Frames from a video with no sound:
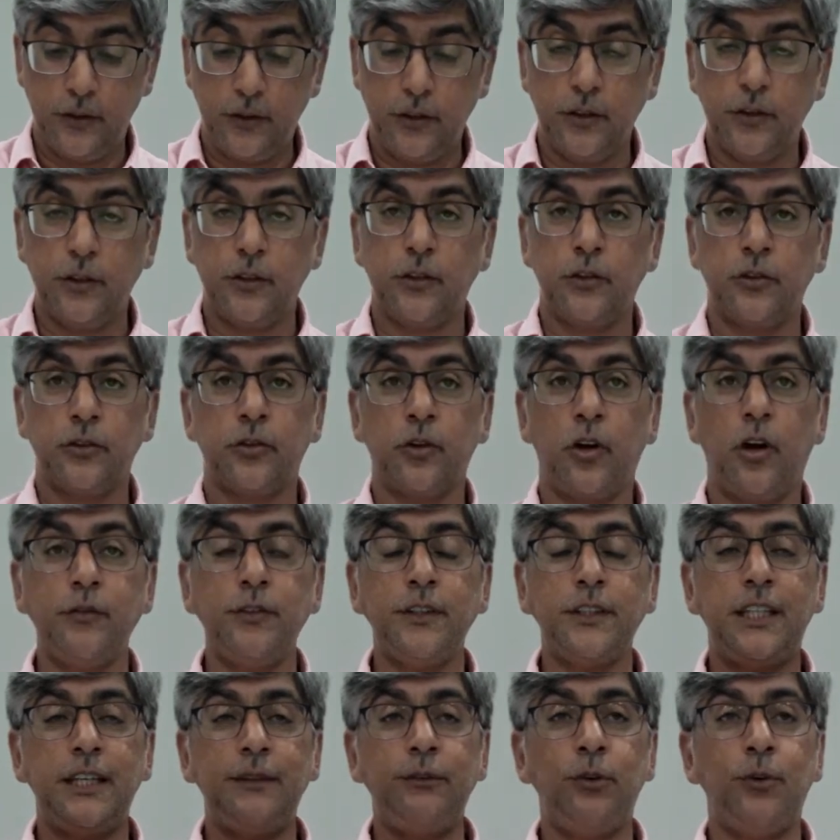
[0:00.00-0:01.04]
So
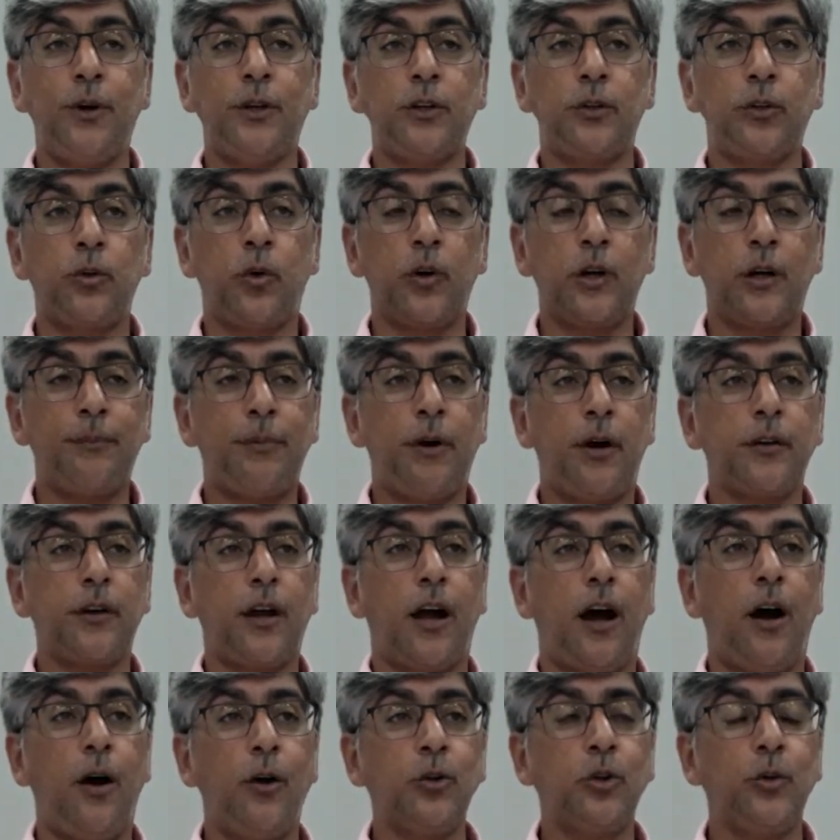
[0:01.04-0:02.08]
obviously, we want to talk about
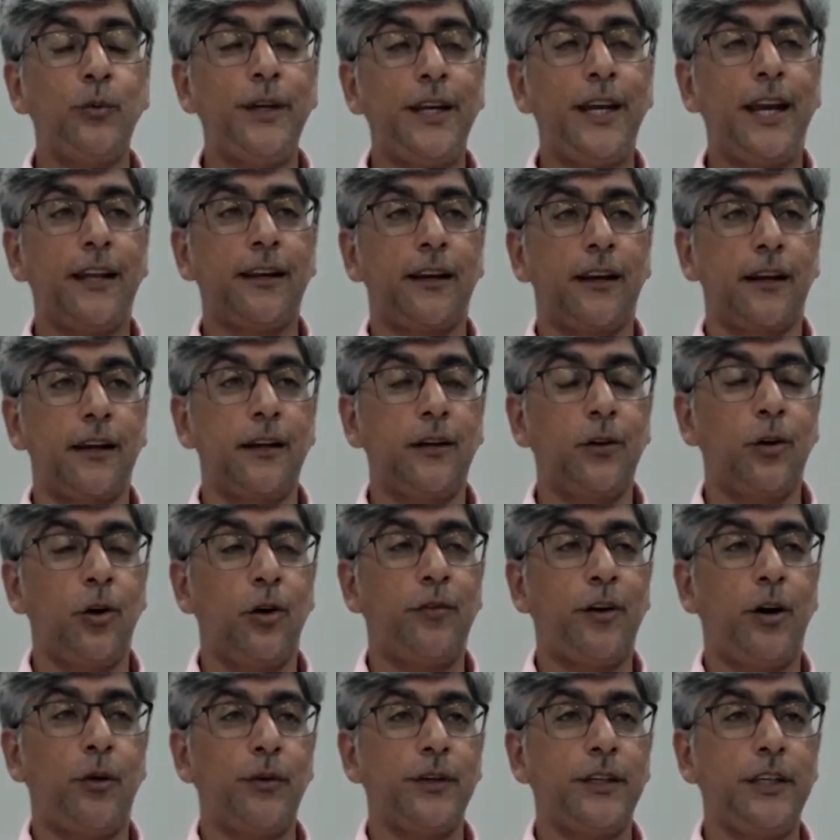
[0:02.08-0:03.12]
how do we get rid of
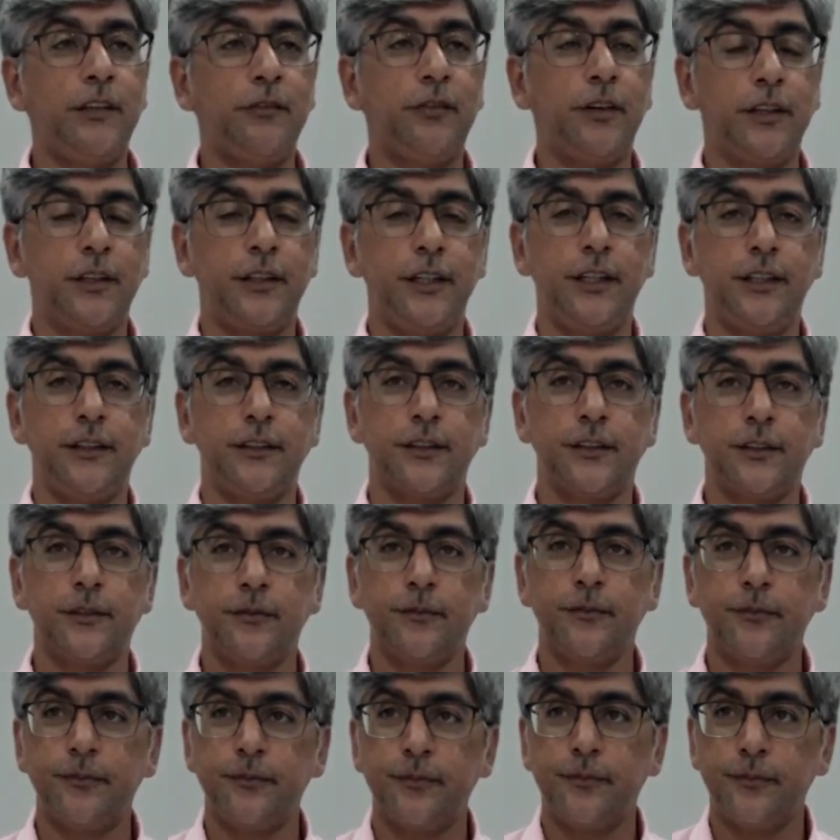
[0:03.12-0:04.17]
our evil deeds.
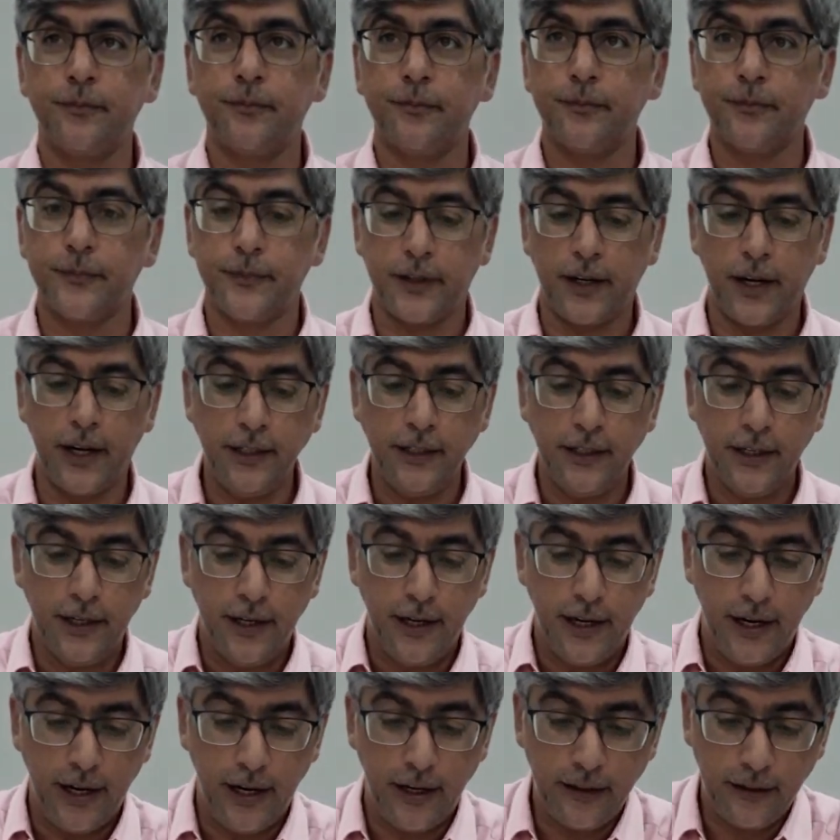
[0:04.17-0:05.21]
Right?
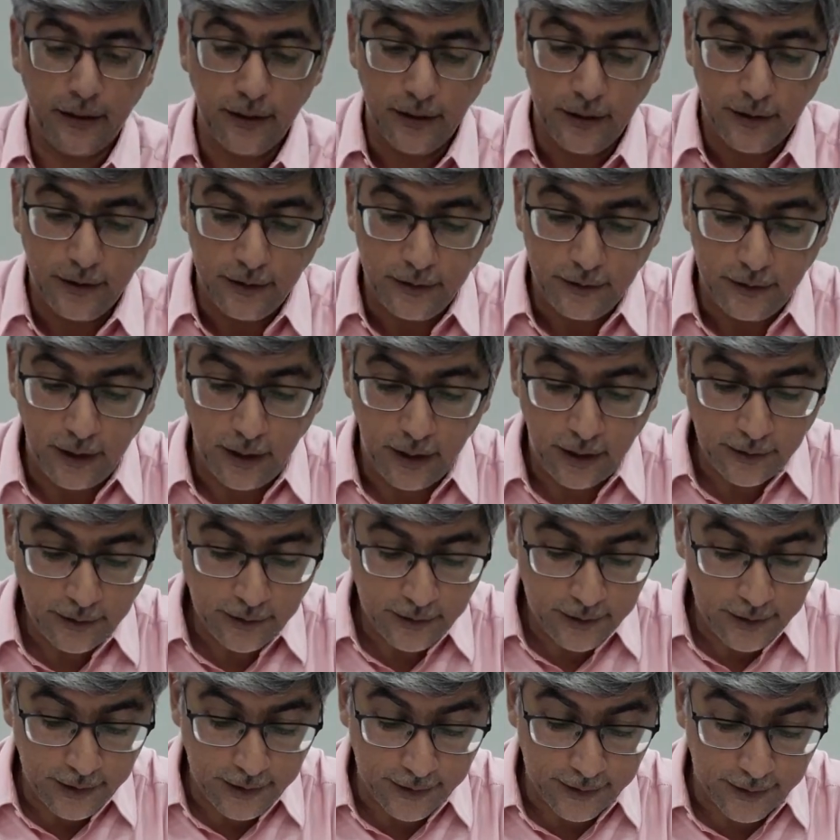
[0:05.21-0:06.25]
And the answer
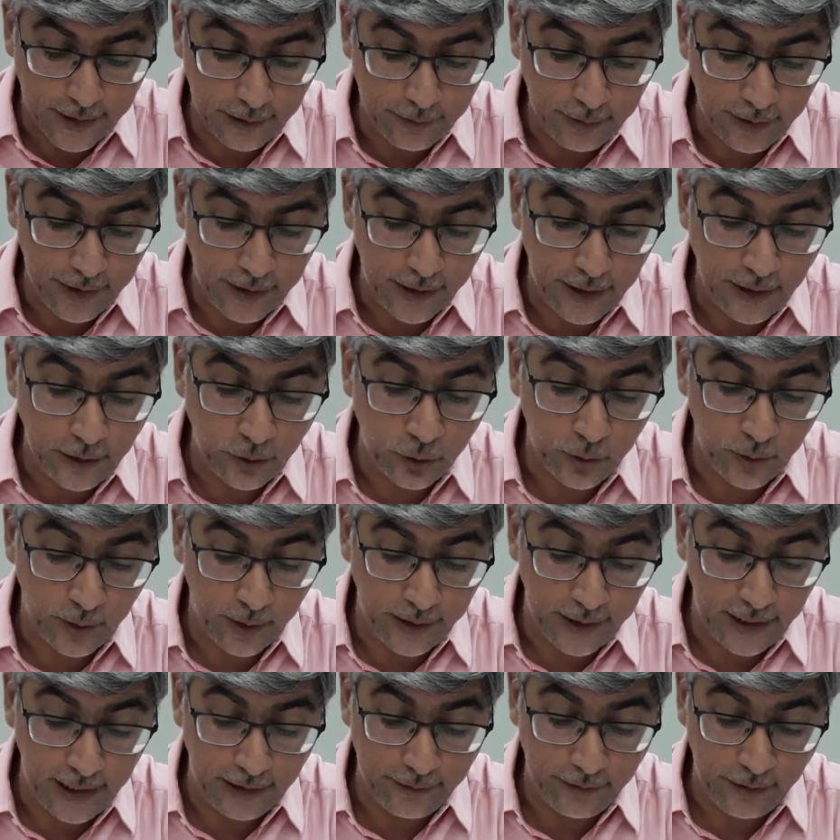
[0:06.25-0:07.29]
is given here in Surah
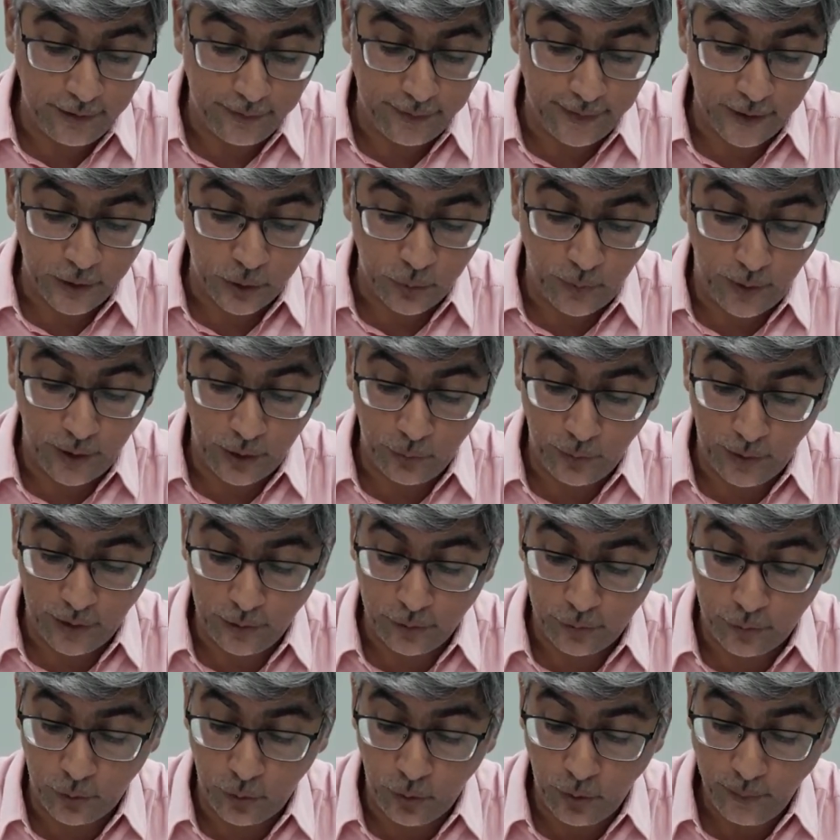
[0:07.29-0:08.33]
11 verse
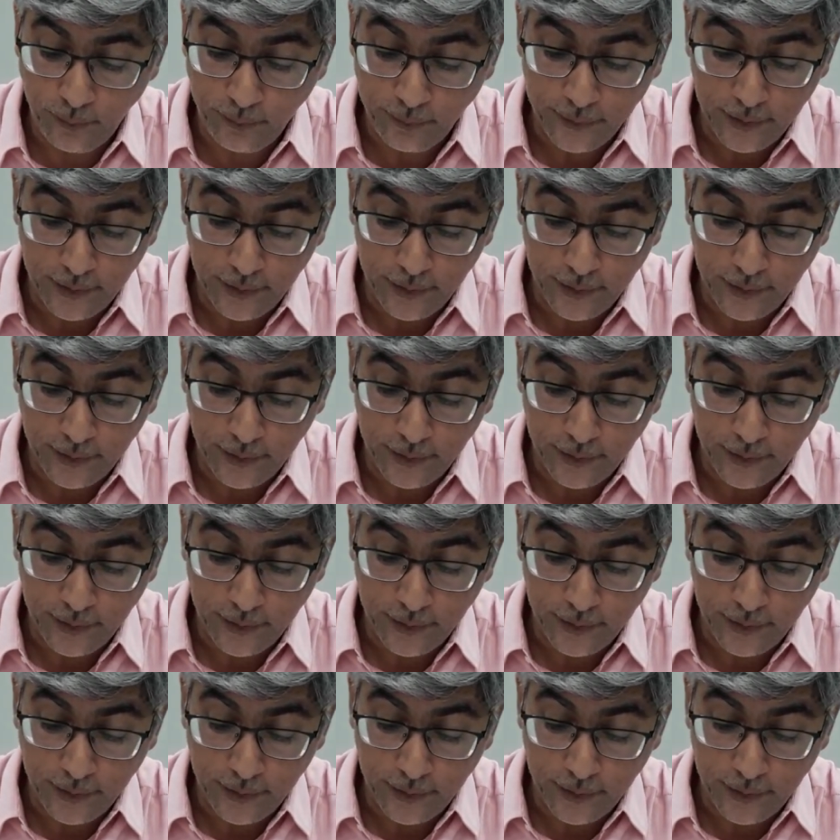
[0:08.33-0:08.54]
114.